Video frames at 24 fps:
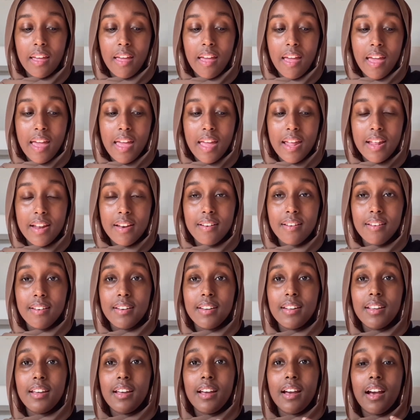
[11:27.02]
and
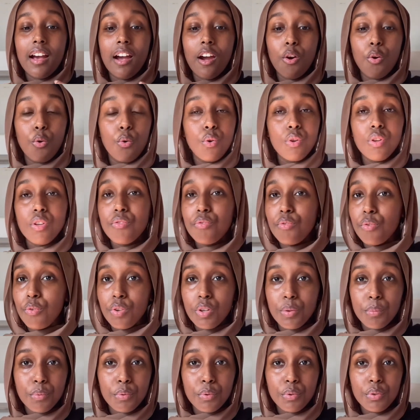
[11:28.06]
are all
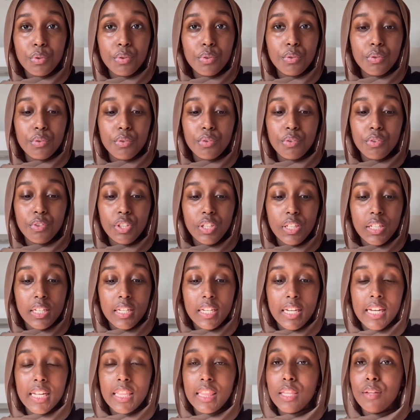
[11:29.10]
affordable. You can
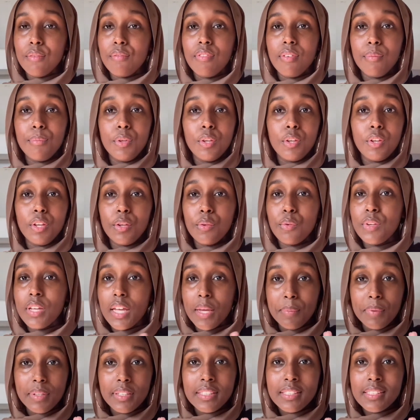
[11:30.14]
get them from your local
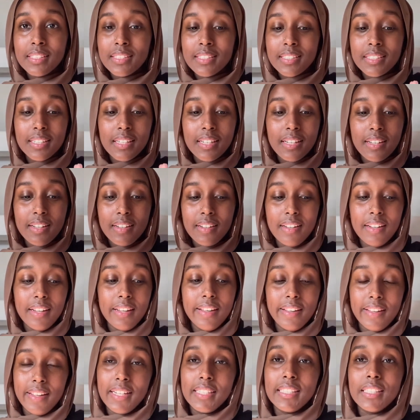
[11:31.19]
chemist,
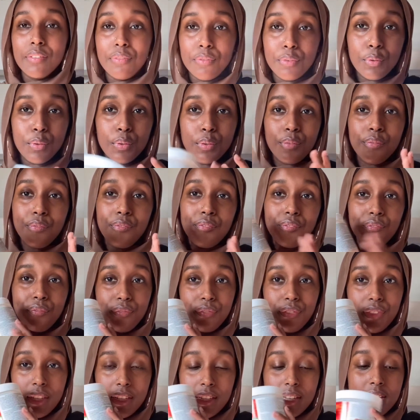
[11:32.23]
except for
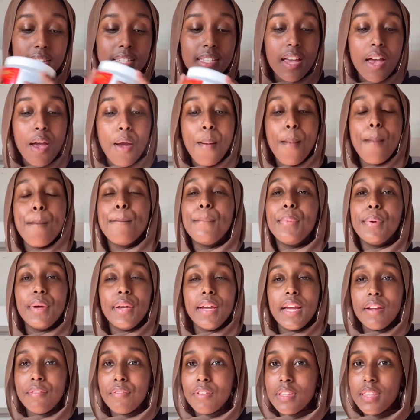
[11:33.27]
this, but
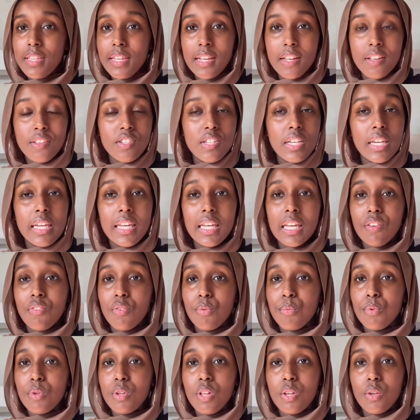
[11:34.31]
everything else you can get from
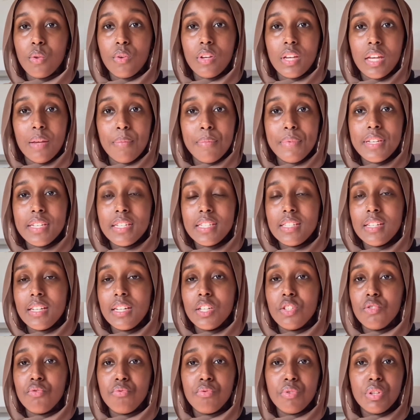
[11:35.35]
your local chemist, and
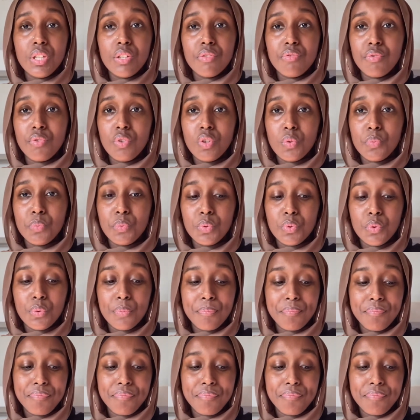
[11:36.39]
it's really affordable.